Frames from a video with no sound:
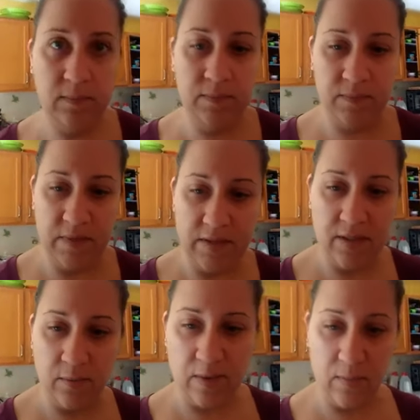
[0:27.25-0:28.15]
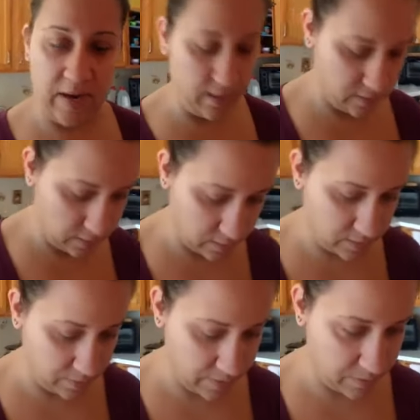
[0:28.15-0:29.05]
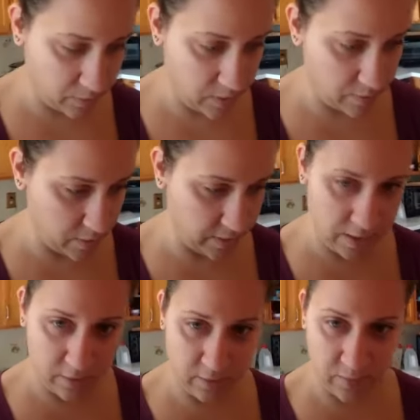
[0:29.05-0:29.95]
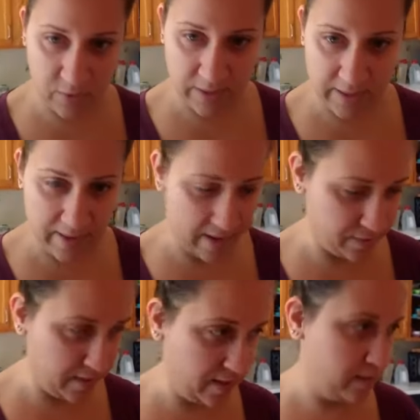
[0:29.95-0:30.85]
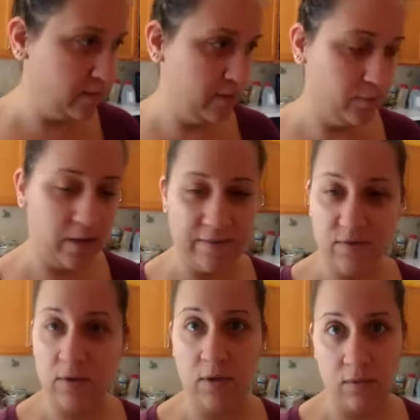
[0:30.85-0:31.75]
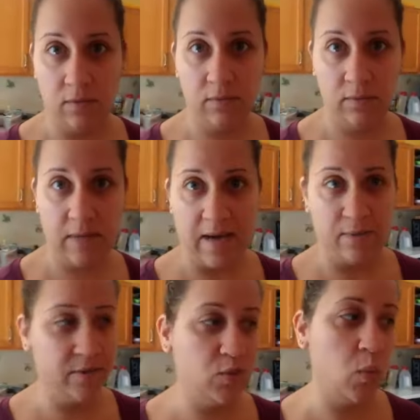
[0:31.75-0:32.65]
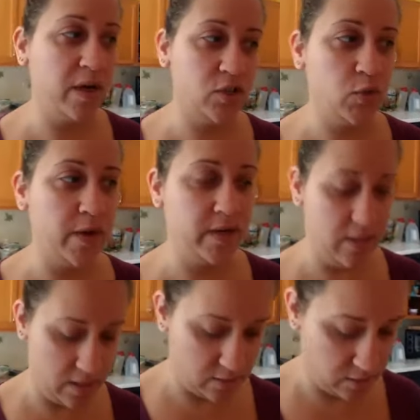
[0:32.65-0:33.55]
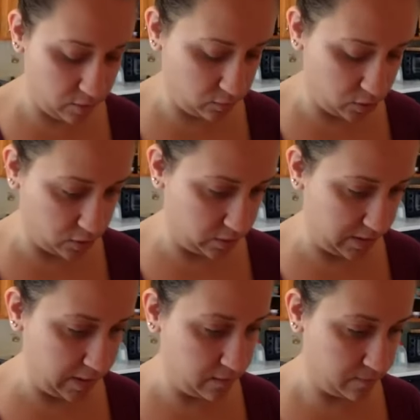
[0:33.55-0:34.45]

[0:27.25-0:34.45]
until we wait until some people come on here. Good morning, Kathy well, afternoon now. It's 1:20 here in New Jersey.